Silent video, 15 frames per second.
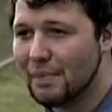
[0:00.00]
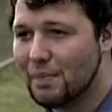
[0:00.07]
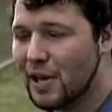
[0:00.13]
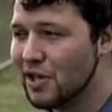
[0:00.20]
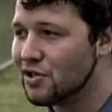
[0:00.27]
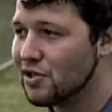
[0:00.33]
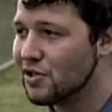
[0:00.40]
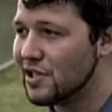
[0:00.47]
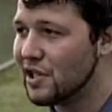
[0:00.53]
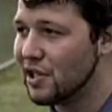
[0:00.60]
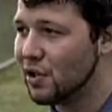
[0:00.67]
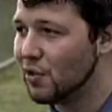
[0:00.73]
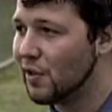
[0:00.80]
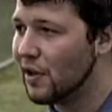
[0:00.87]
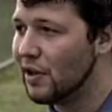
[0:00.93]
pitchers that
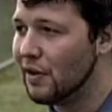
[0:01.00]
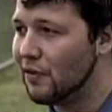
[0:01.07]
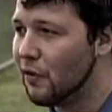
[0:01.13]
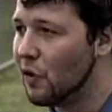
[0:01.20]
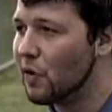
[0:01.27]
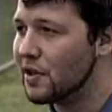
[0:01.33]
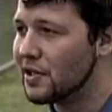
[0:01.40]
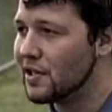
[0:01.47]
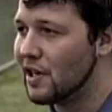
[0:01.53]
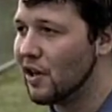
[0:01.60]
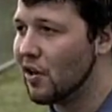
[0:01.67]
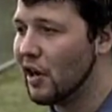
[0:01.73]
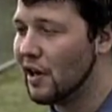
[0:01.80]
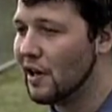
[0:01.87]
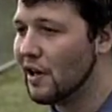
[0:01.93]
you're really focusing
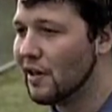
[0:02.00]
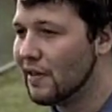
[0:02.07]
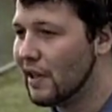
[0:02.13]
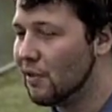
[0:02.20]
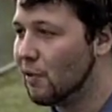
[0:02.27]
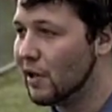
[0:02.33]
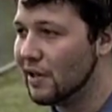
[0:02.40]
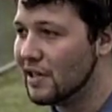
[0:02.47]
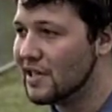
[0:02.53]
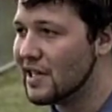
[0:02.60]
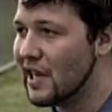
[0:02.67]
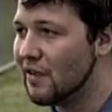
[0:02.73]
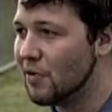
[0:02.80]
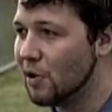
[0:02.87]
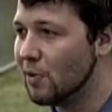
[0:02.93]
on that really
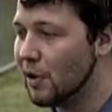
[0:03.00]
save you.